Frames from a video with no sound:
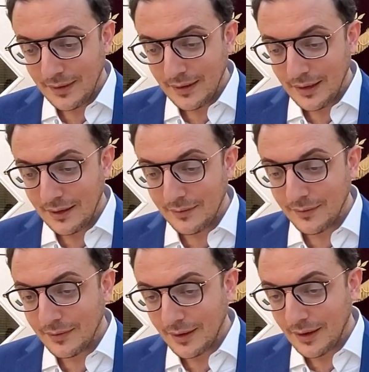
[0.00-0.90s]

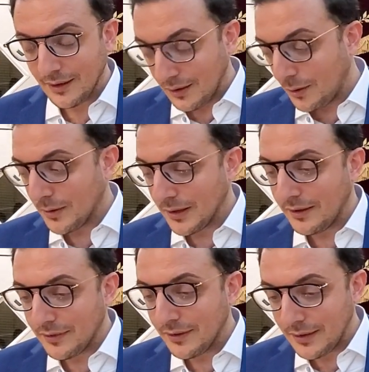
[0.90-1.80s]
And on a lower
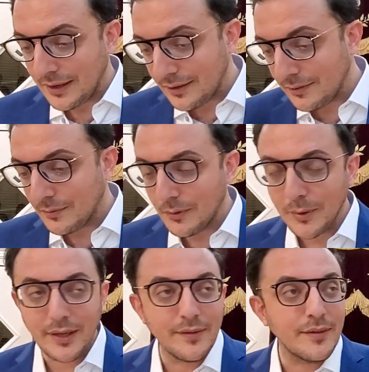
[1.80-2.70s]
level, not in what
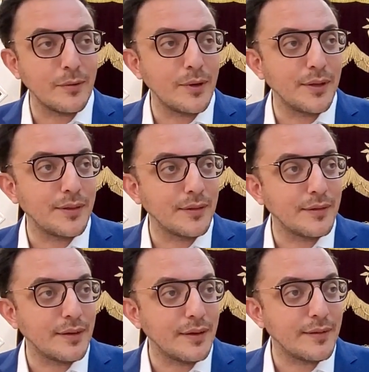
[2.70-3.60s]
we consider wealth in
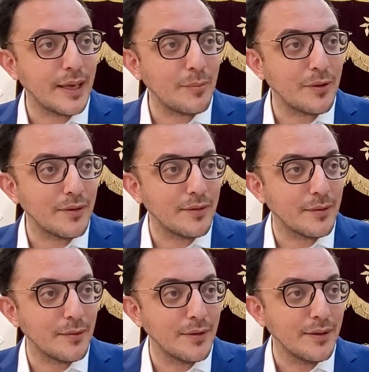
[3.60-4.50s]
today's
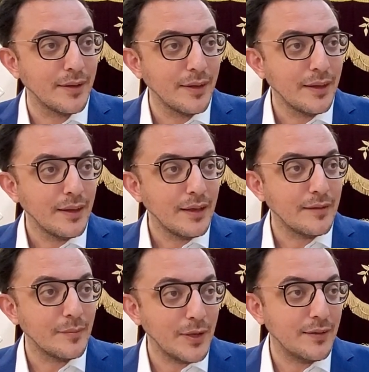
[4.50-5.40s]
capitalistic world,
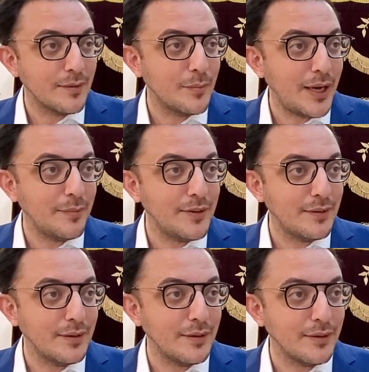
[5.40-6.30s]
it's a means to buy, the
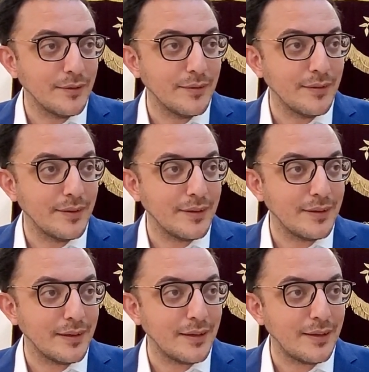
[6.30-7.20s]

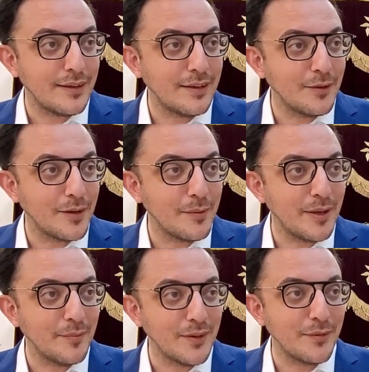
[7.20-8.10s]
Chazal talk
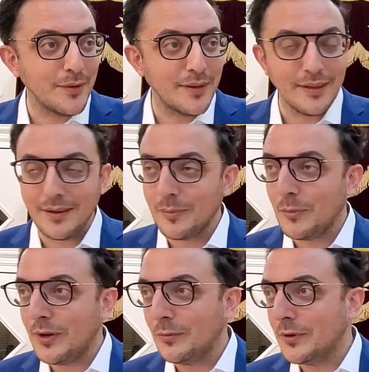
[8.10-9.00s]
about mitzvot that
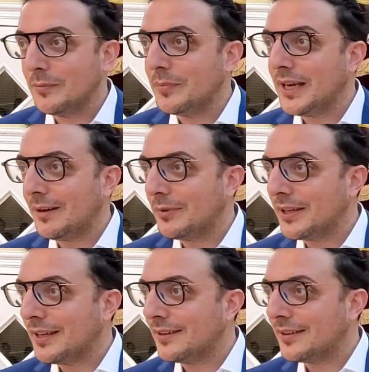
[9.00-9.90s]
one wouldn't be
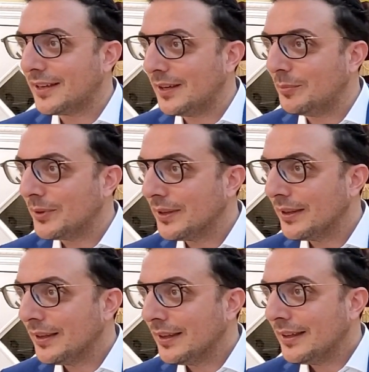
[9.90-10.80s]
obligated to keep
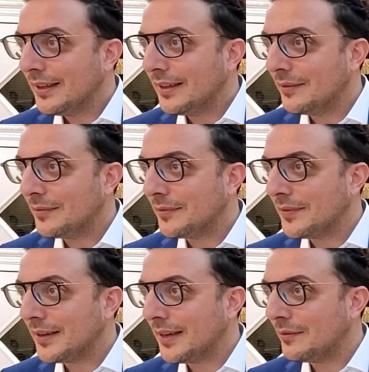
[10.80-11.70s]
if
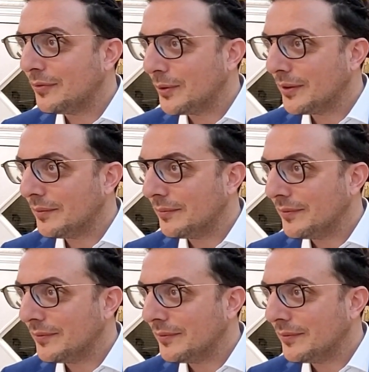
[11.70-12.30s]
they can't afford them.